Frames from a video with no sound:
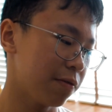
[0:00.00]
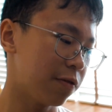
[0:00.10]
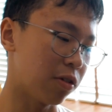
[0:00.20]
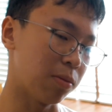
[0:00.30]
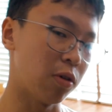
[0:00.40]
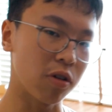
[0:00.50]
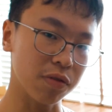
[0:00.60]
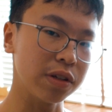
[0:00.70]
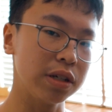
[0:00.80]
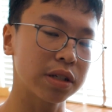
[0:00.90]
for more
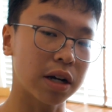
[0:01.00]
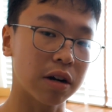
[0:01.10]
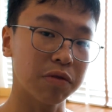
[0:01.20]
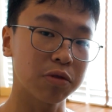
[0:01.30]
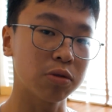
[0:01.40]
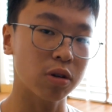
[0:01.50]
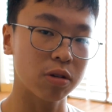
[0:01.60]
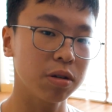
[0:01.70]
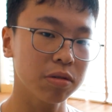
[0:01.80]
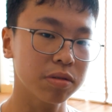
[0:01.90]
of these kind of
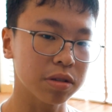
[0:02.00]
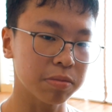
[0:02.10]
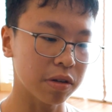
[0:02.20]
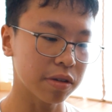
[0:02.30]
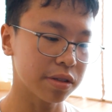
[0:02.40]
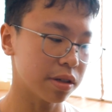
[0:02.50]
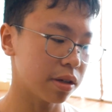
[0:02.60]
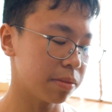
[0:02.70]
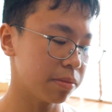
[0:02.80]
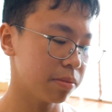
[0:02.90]
tutorials, as well as
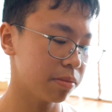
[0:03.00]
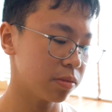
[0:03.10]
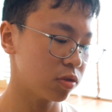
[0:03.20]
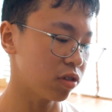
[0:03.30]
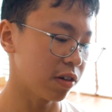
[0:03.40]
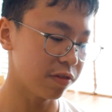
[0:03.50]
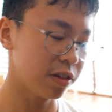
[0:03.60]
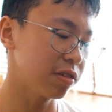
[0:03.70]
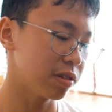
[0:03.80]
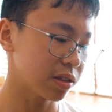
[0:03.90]
travel
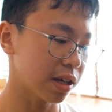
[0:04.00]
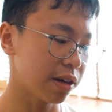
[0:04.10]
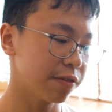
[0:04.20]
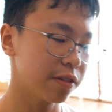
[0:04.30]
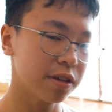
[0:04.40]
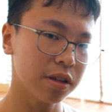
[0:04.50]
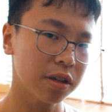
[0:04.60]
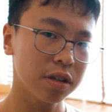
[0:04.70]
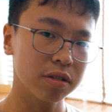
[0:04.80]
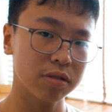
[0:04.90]
videos and stuff.
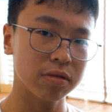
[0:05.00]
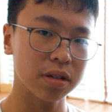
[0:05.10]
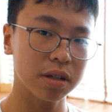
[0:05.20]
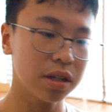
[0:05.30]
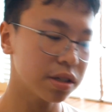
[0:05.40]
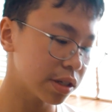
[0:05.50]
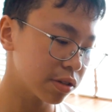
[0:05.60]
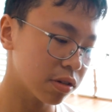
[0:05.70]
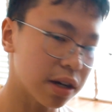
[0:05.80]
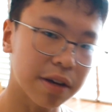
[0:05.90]
So yes,
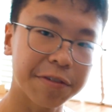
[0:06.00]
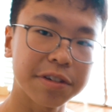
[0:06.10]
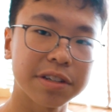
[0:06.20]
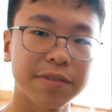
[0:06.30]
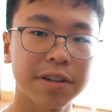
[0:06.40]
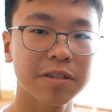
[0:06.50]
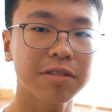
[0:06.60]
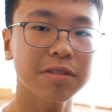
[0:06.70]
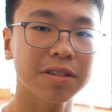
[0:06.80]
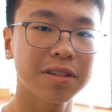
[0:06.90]
that's all I have for this
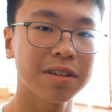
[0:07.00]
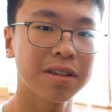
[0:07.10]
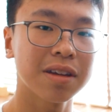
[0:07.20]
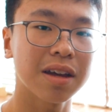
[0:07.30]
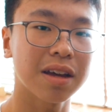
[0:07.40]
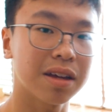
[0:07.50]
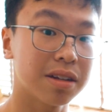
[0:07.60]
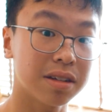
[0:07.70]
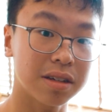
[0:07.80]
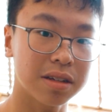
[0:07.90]
video,
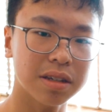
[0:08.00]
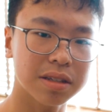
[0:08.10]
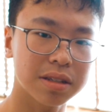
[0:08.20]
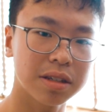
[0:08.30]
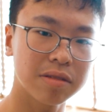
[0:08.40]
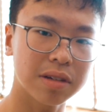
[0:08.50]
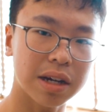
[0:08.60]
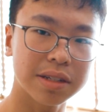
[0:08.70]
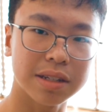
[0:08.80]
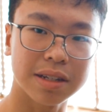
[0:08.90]
and yes, see you
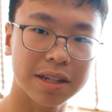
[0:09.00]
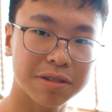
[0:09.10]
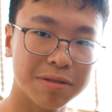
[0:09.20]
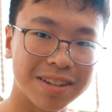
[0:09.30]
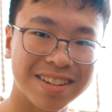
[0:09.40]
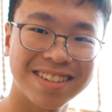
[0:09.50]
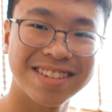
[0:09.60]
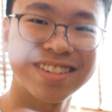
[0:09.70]
guys in the next one.